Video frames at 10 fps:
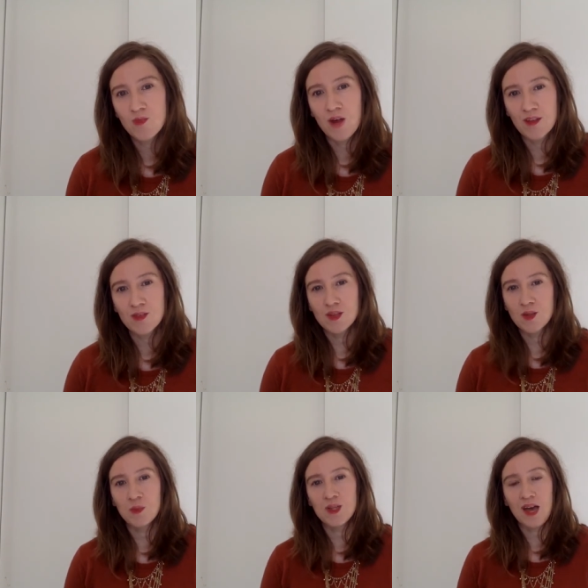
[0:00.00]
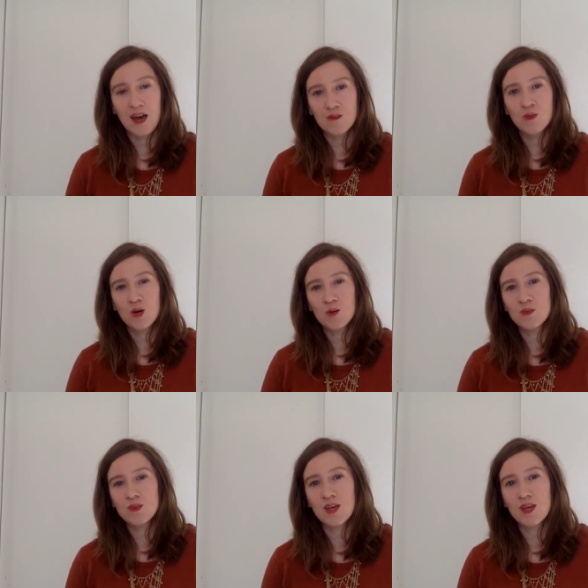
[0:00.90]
rather than the platforms,